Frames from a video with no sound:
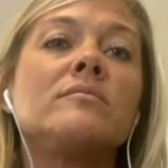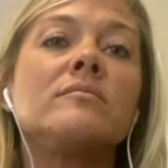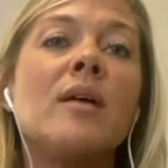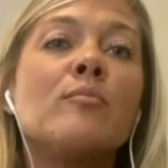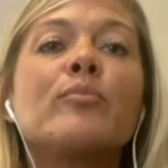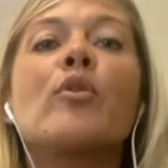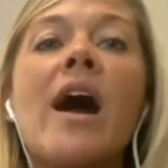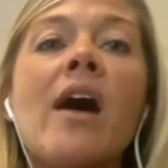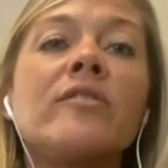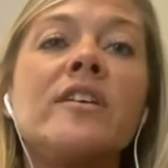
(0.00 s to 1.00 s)
am
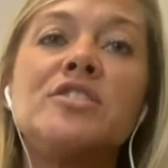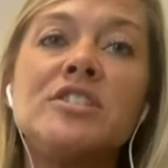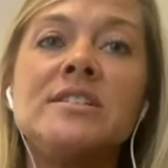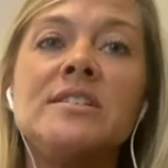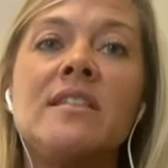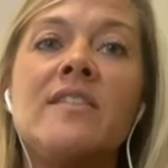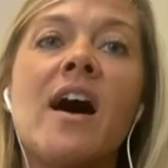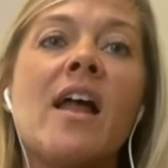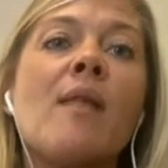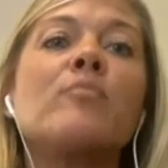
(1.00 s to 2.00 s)
proud that she did
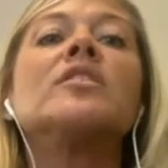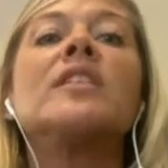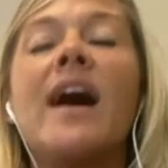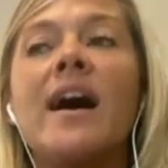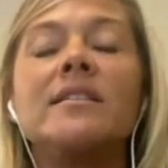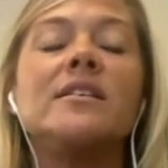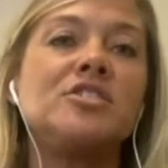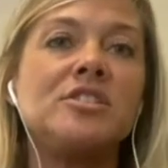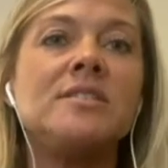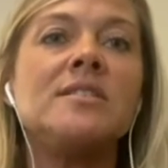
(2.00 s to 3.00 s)
that. I'm glad that
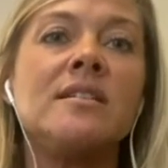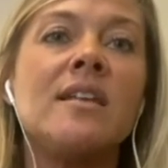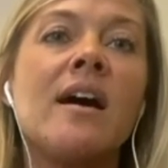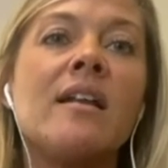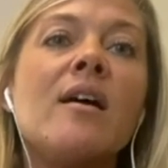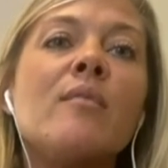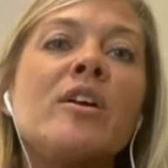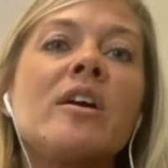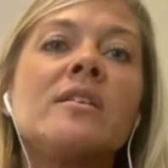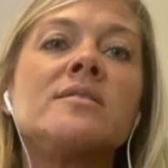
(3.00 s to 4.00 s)
she did that
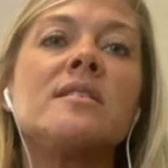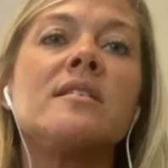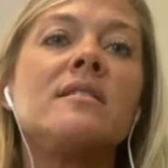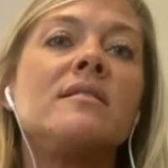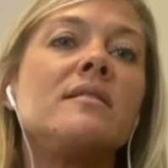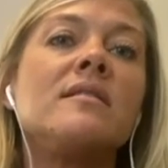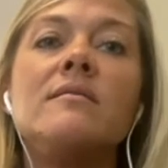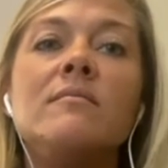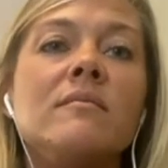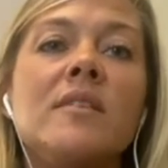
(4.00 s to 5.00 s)
because wow.
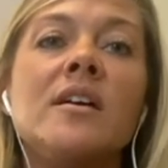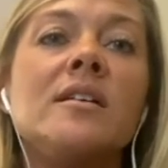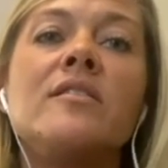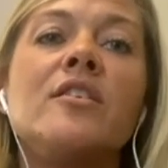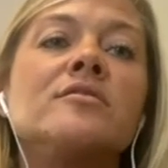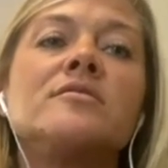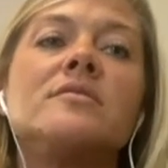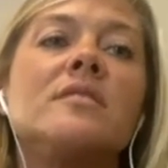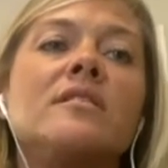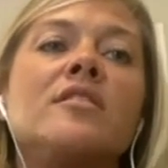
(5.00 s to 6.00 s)
it, there's
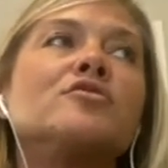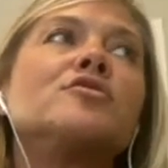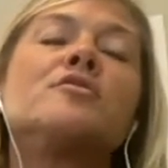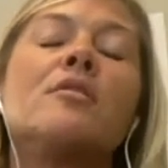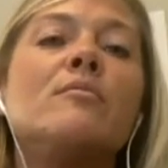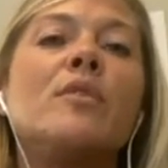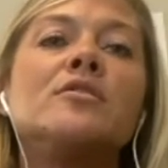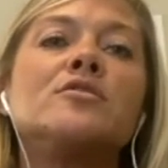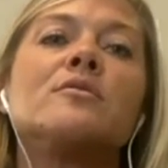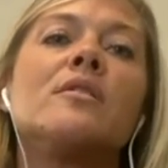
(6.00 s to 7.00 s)
there's so
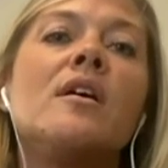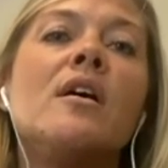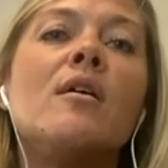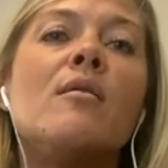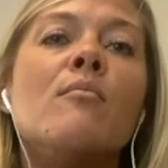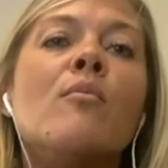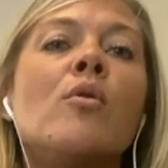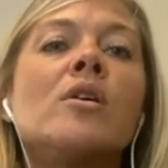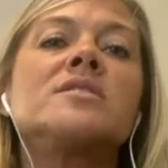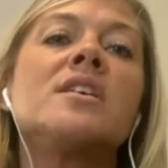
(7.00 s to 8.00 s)
much
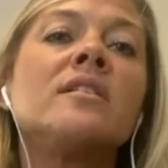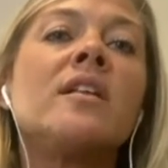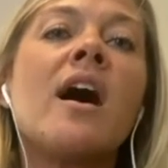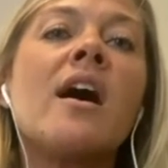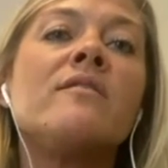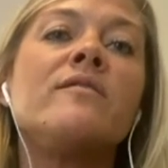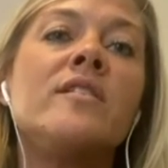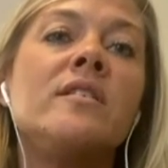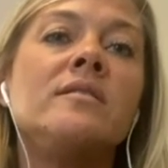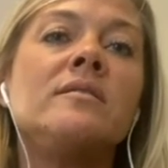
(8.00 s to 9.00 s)
more to life
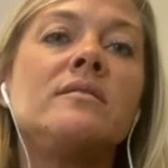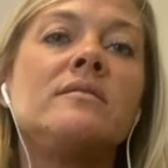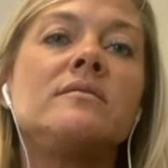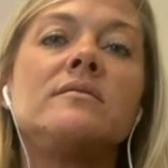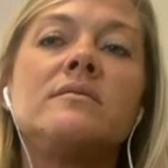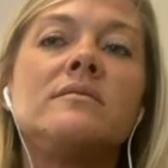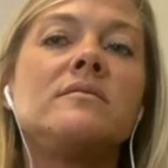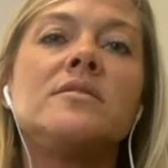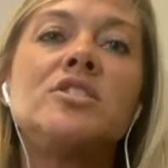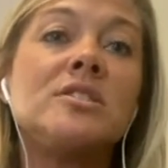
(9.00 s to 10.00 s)
than
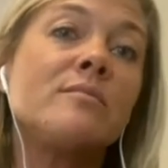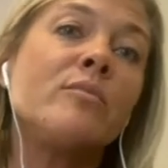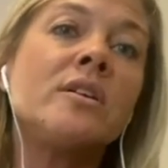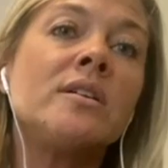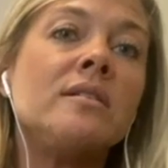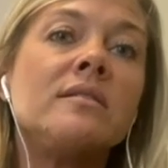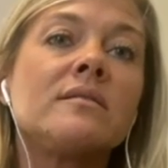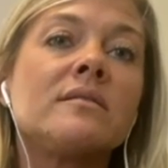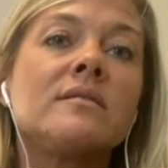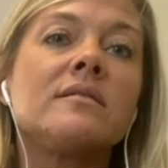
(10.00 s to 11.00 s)
just money.
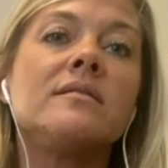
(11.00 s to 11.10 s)
Yeah,